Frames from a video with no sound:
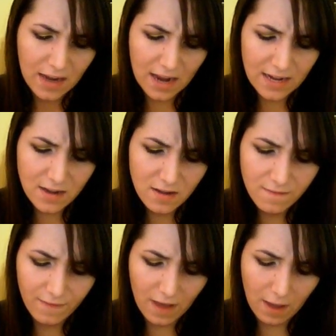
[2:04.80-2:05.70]
Kind
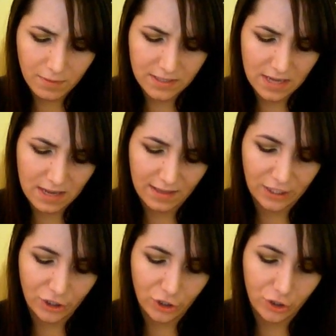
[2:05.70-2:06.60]
of, I would say,
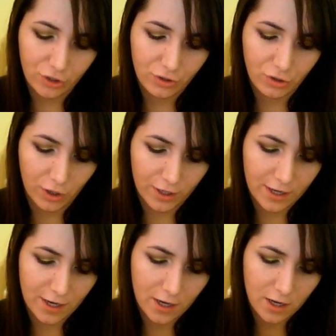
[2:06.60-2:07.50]
like
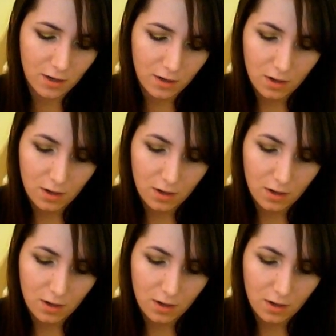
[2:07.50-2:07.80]
darker,